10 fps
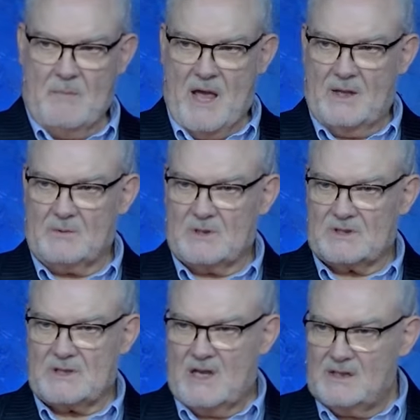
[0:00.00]
man
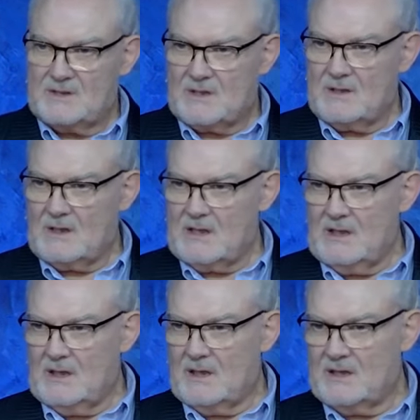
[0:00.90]
was instantly